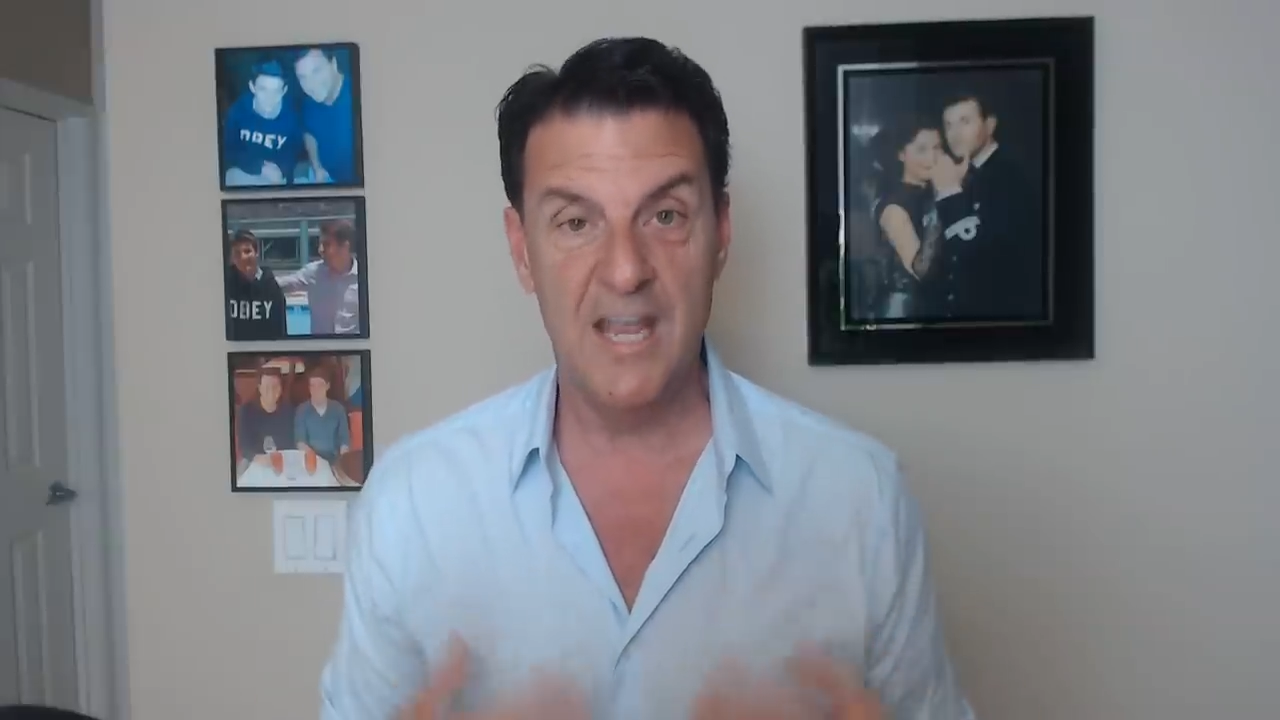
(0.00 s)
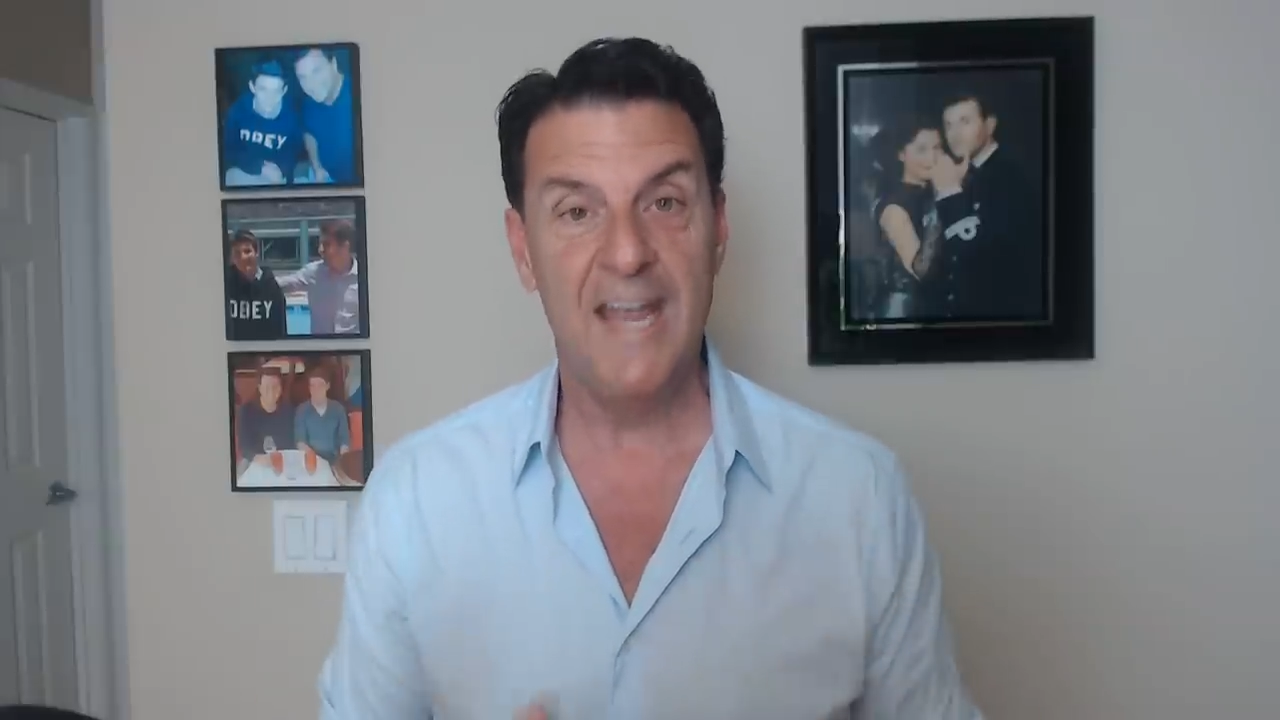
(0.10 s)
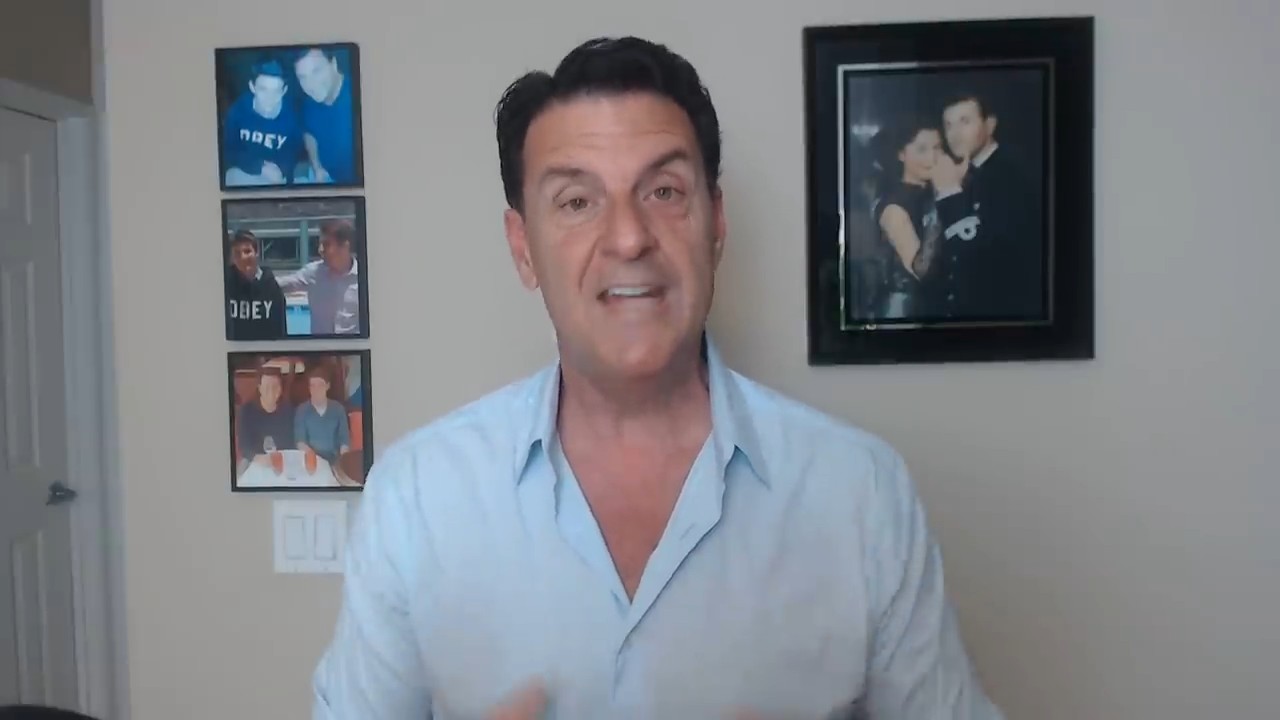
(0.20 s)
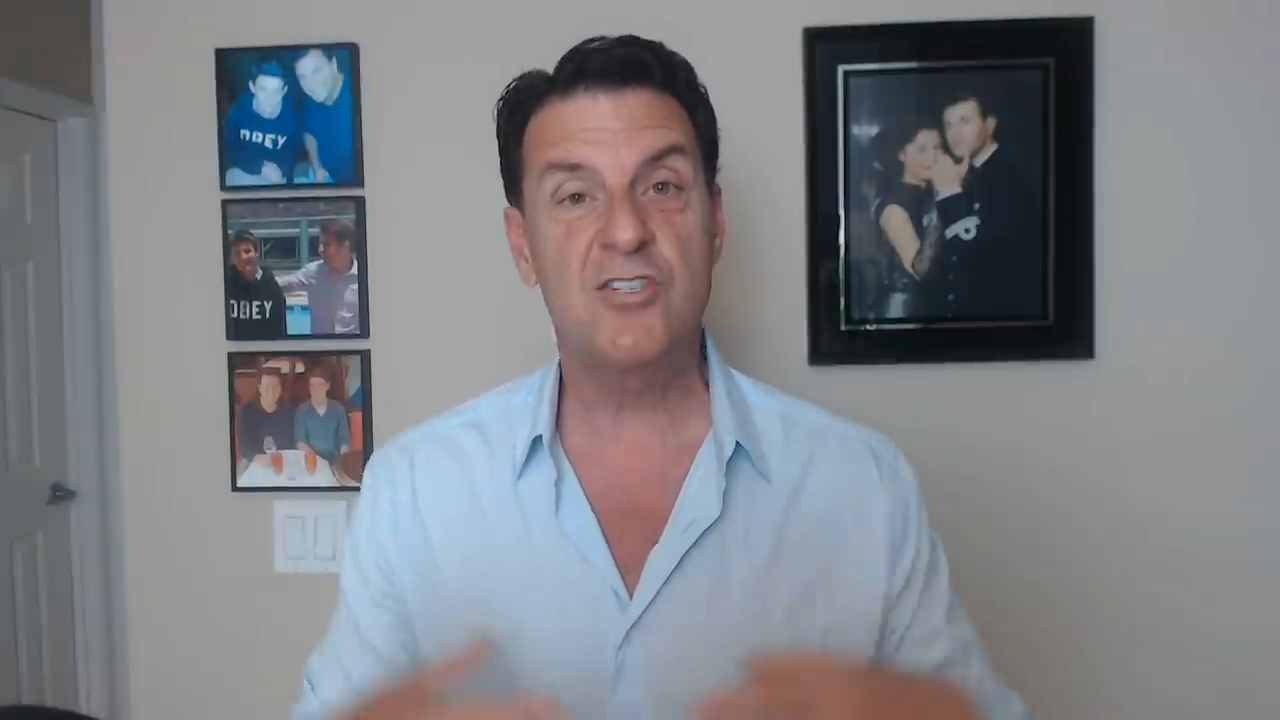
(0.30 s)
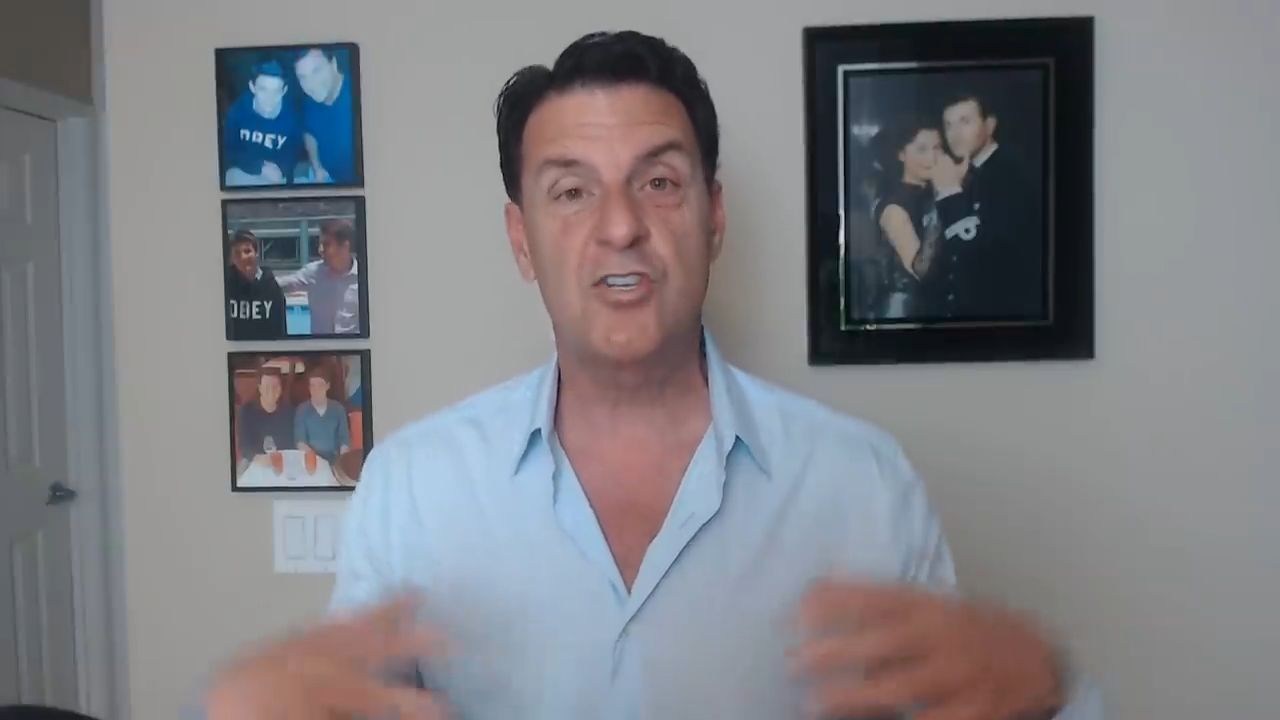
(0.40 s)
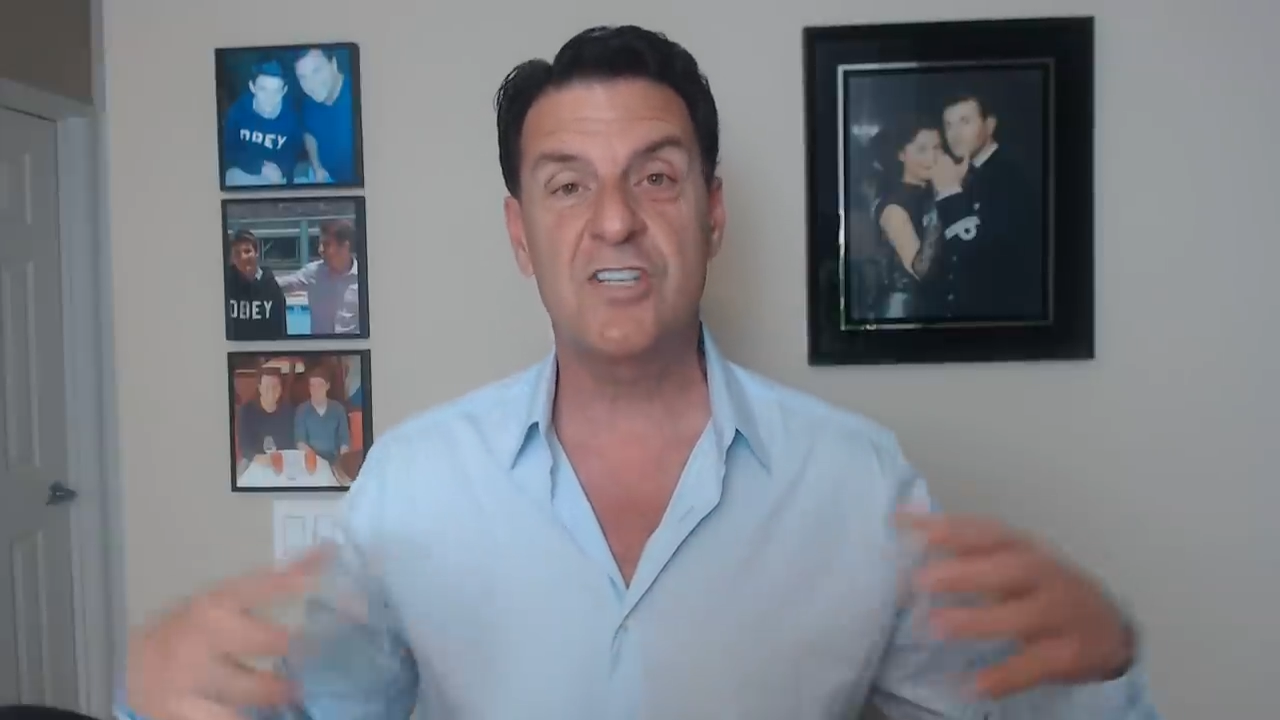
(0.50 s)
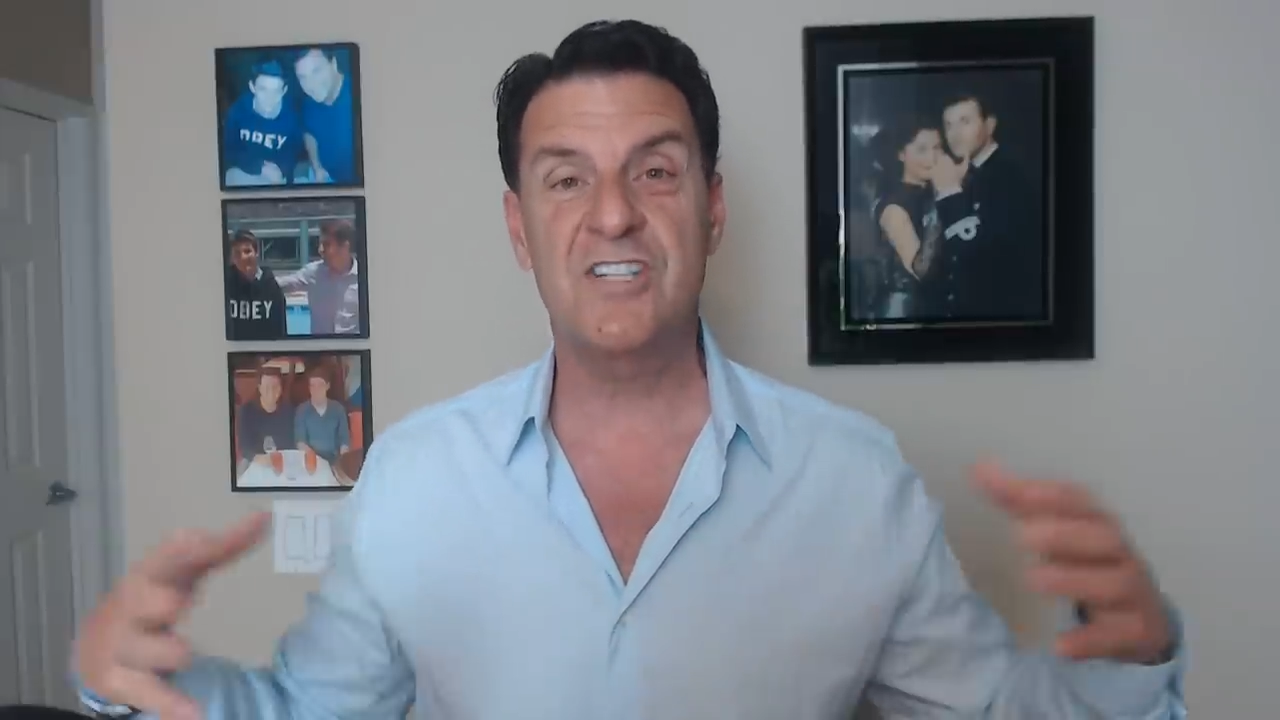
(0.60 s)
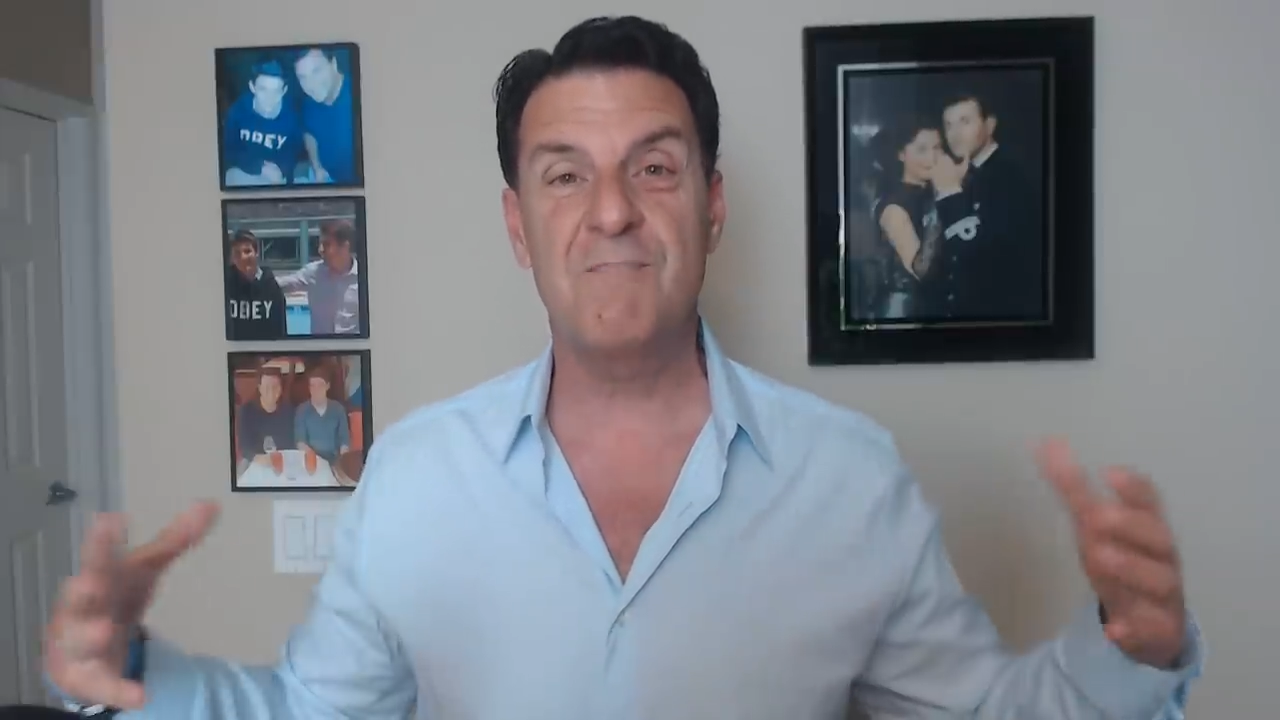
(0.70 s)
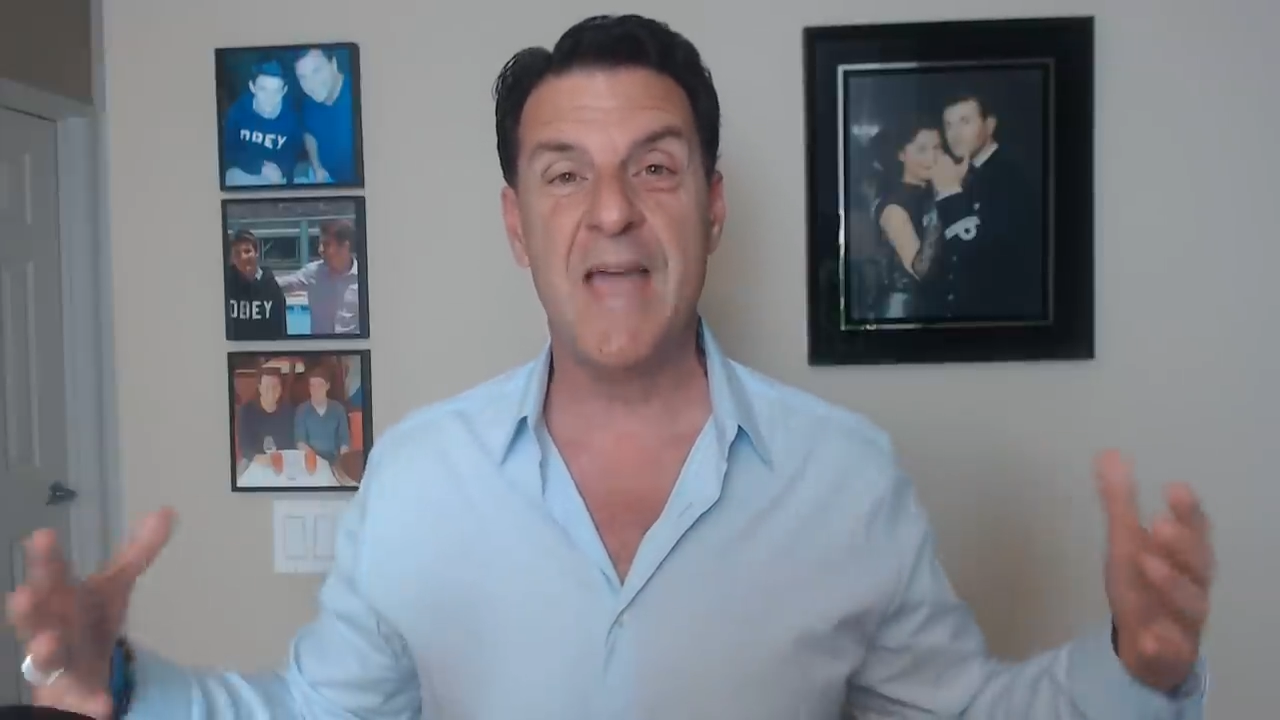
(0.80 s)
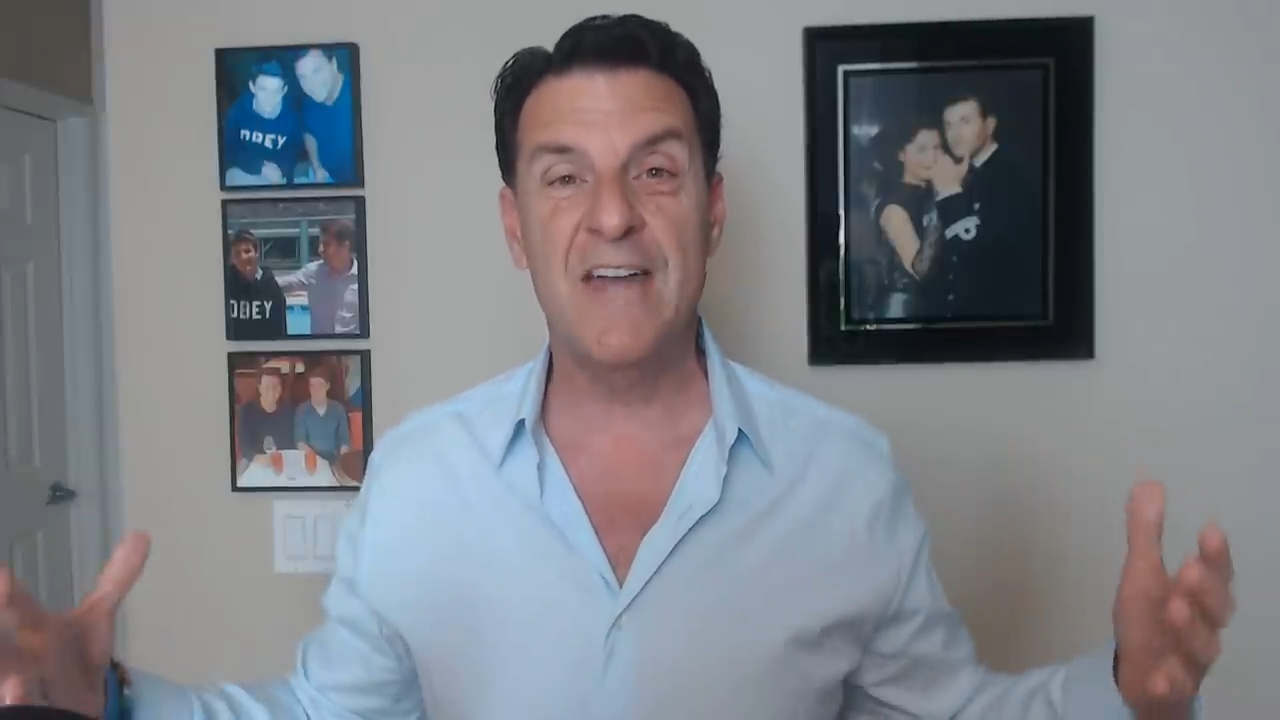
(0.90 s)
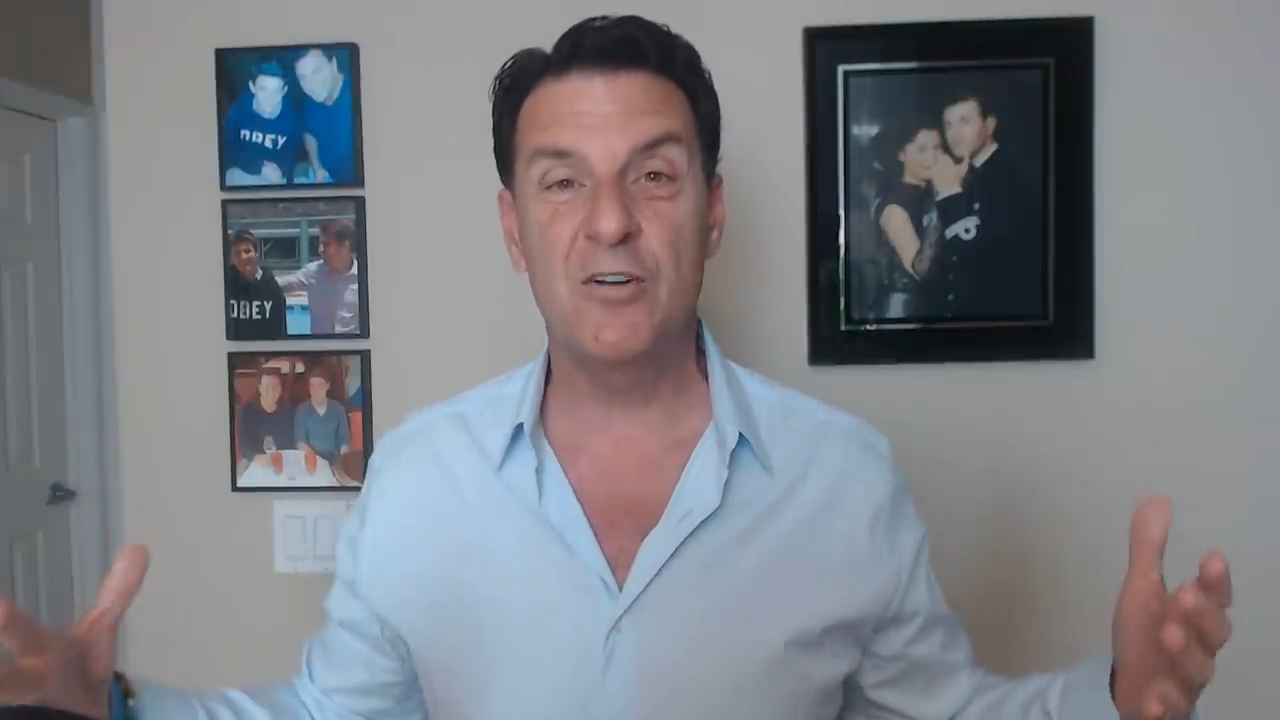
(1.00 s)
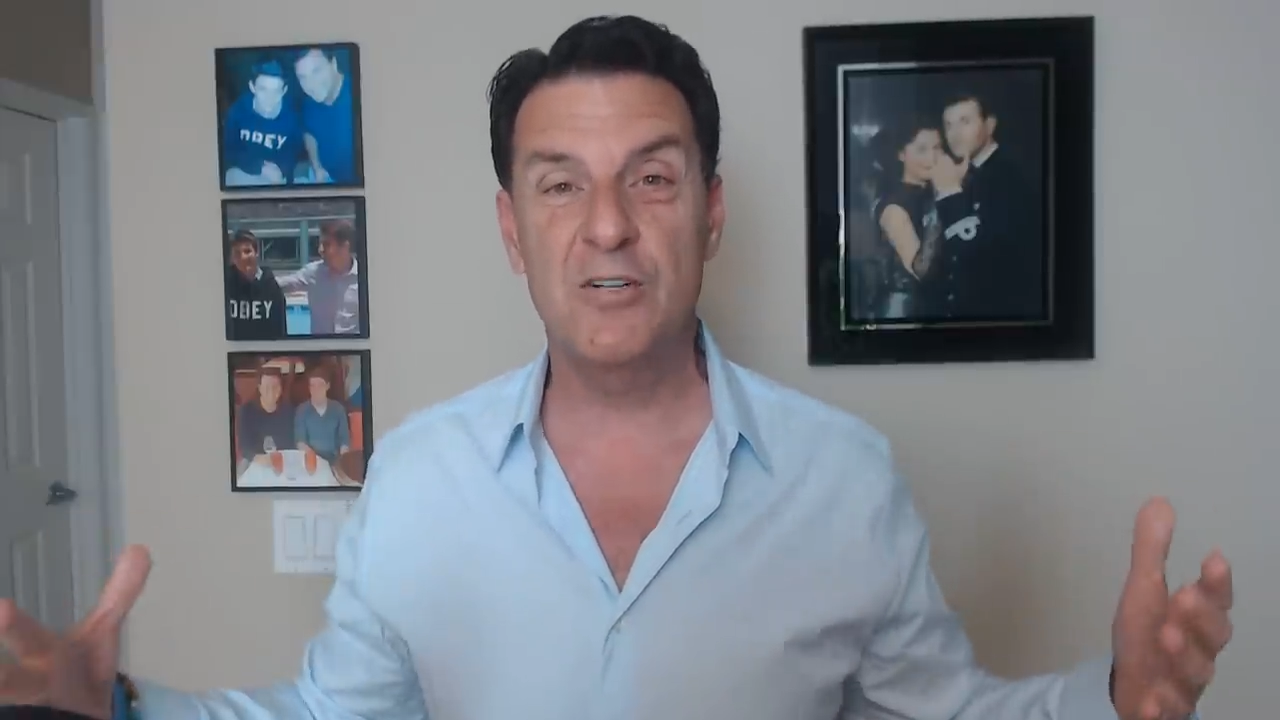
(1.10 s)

It's just a matter